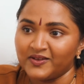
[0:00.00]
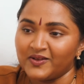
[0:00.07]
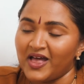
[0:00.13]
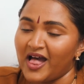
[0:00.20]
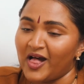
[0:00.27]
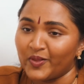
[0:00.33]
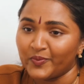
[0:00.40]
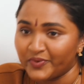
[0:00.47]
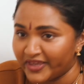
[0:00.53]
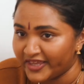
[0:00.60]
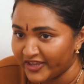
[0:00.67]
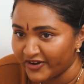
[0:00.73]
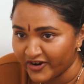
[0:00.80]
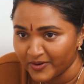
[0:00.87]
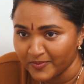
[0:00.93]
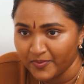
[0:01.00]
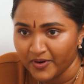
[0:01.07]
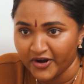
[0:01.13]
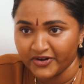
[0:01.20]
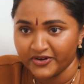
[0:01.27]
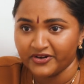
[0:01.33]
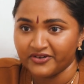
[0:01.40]
helping your
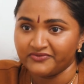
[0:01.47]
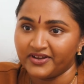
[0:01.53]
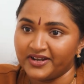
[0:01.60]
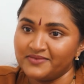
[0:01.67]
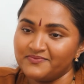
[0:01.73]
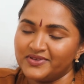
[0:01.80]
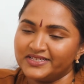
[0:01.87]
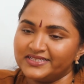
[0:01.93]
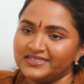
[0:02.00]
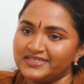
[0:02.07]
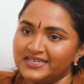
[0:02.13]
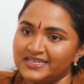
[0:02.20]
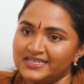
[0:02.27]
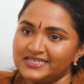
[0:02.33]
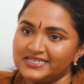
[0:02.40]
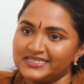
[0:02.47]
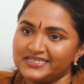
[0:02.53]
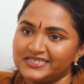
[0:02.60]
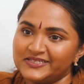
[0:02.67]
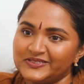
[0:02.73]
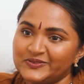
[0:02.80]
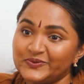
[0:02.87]
partner run a business,
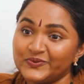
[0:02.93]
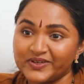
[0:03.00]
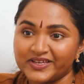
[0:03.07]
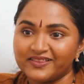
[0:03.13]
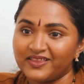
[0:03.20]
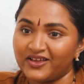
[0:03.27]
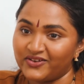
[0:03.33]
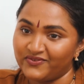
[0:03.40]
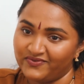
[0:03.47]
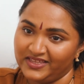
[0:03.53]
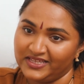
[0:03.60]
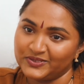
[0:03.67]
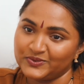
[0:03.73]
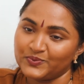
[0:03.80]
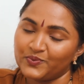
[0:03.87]
doing a lot of things?